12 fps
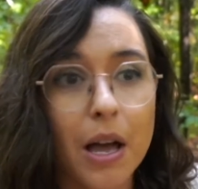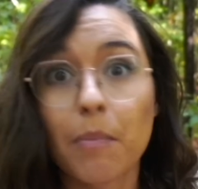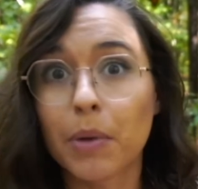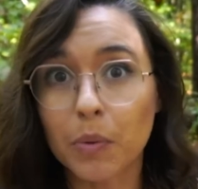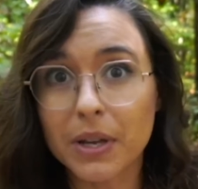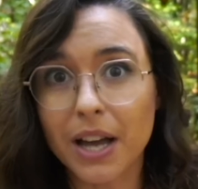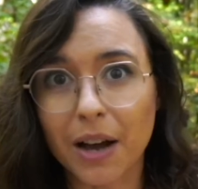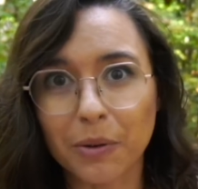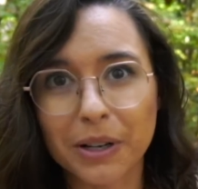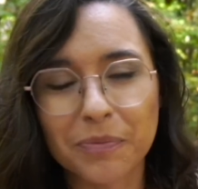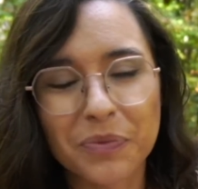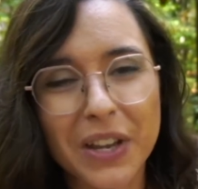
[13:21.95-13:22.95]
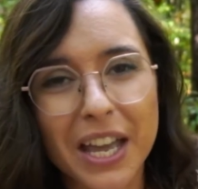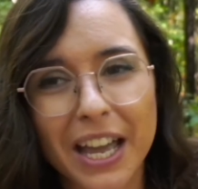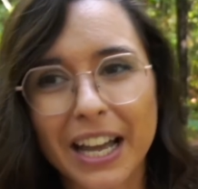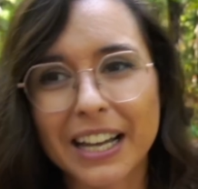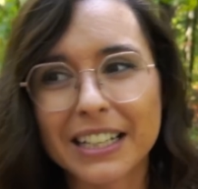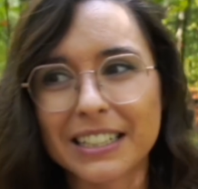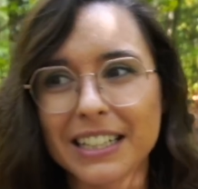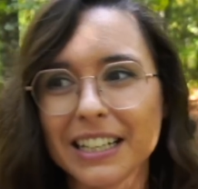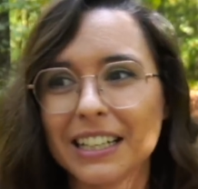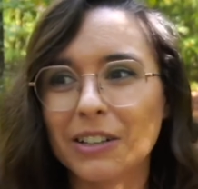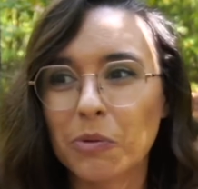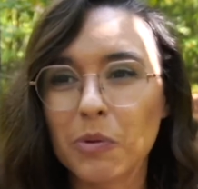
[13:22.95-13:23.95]
But we got one, and
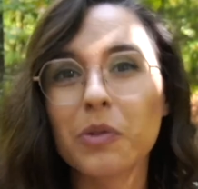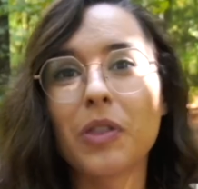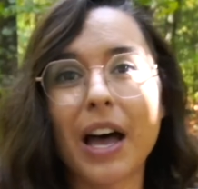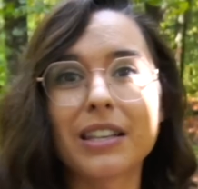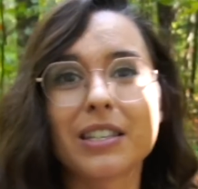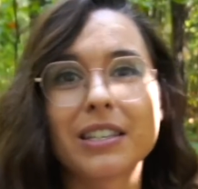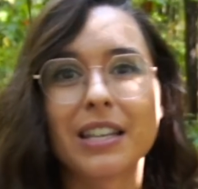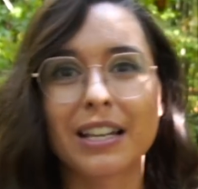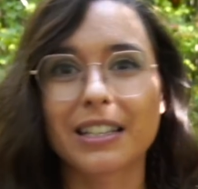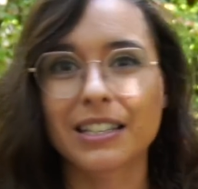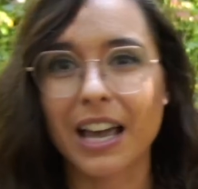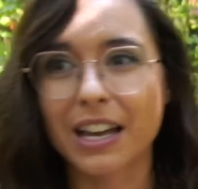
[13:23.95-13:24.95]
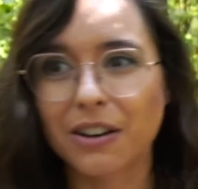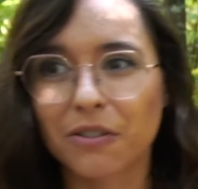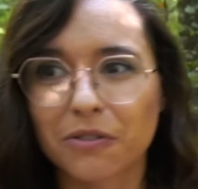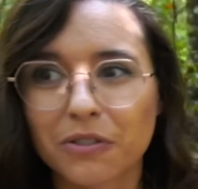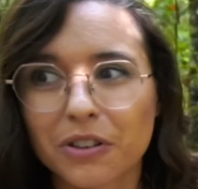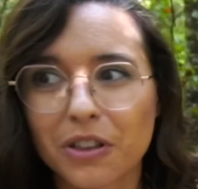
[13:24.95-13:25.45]
that's kind of